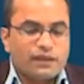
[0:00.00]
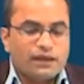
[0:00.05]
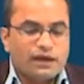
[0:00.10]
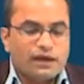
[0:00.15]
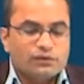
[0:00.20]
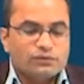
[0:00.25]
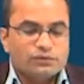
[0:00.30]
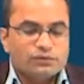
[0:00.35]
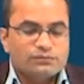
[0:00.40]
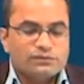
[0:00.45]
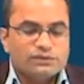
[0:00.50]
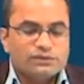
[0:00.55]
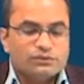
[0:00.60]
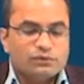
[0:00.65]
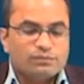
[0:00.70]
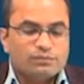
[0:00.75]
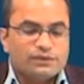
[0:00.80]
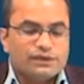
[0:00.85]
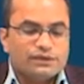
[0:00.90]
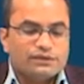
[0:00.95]
out of this
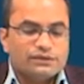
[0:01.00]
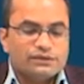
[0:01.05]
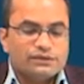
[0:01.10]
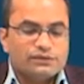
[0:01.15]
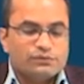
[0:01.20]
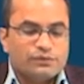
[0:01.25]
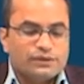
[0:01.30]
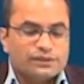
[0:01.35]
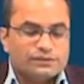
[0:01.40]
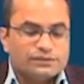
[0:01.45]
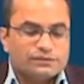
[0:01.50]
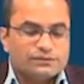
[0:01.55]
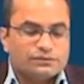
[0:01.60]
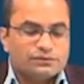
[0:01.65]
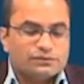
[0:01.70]
operator equation.